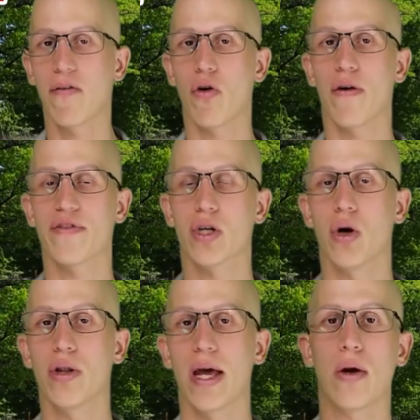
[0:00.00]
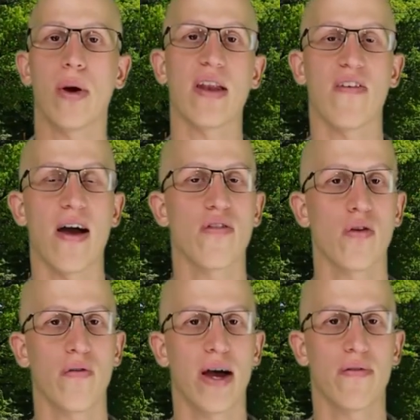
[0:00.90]
Give our office a call,
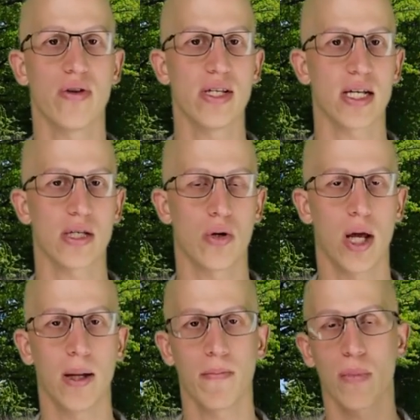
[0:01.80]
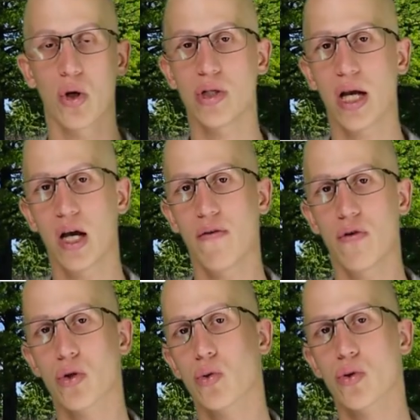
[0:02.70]
908-525-3609, or check out
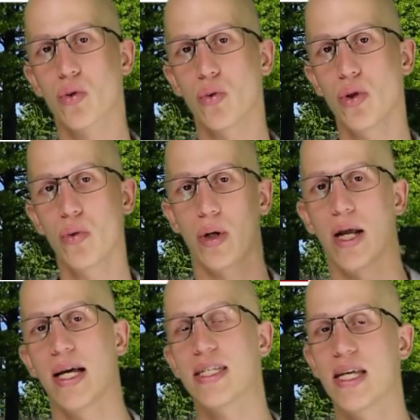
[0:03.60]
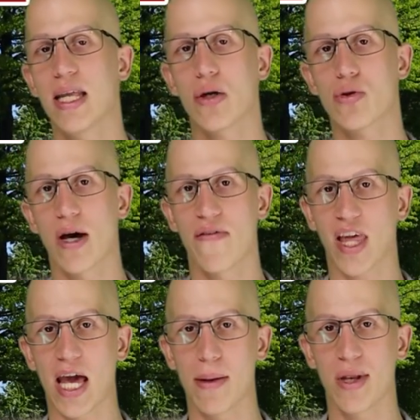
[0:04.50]
a virtual school tour at
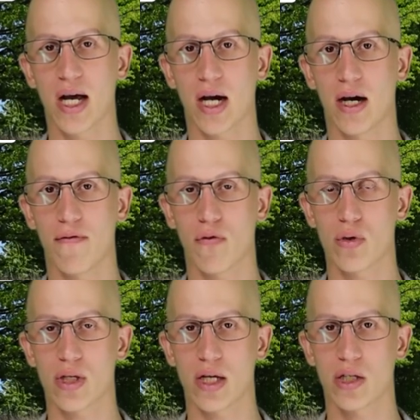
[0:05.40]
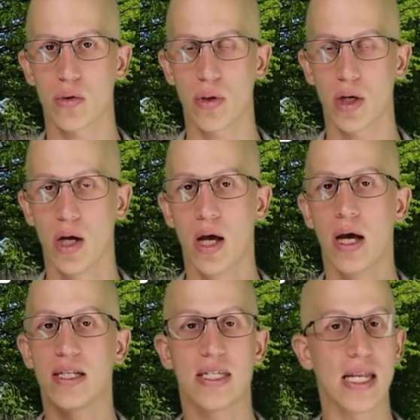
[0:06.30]
cdldrivingacademy.com/tour,
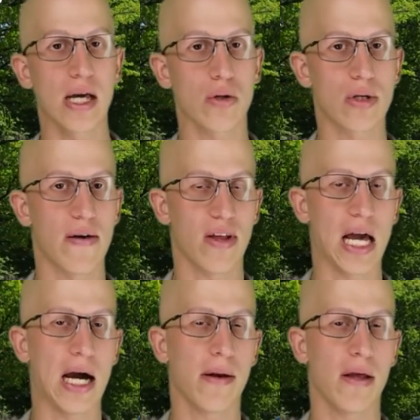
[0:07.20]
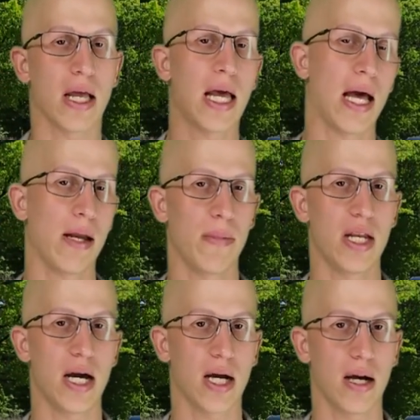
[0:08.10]

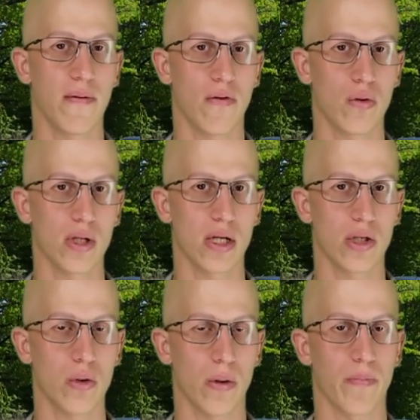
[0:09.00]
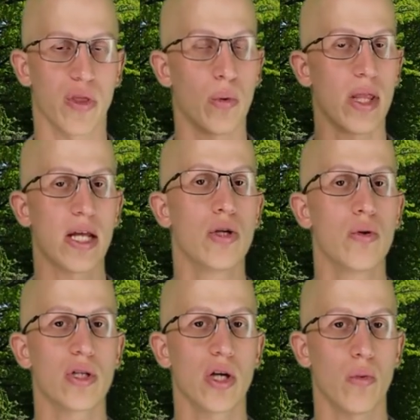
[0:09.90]
cdldrivingacademy.com/tour. The way
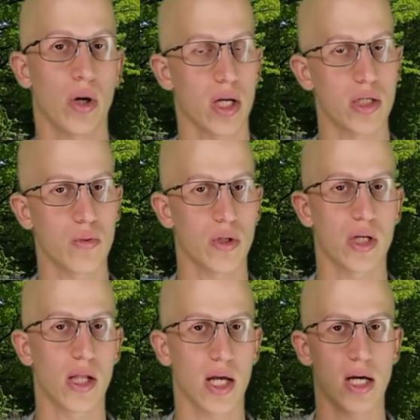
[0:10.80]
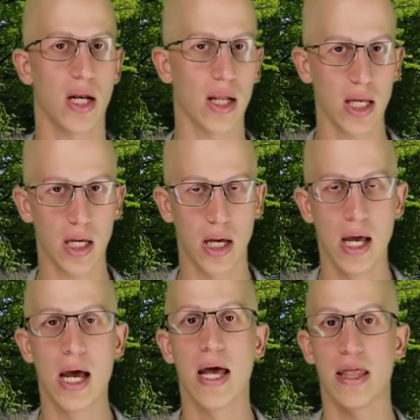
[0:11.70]
that tour is going to work is, once you click on the link,
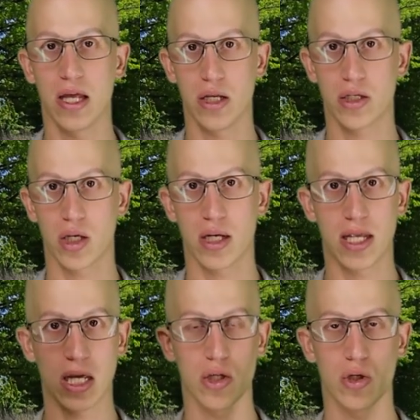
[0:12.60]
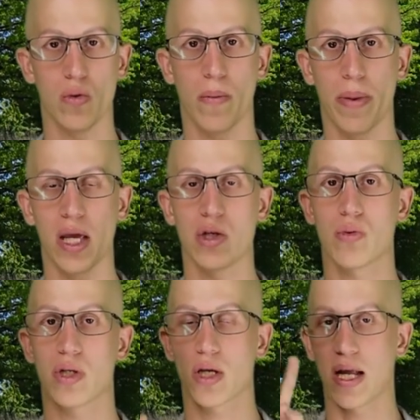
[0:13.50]
then it's going to take you to a
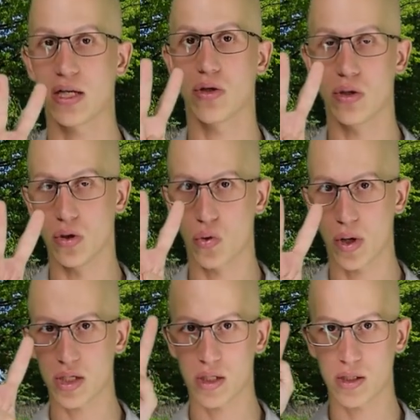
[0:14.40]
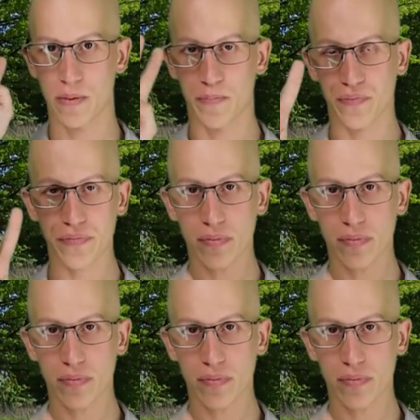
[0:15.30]
page where it's going to ask you two questions.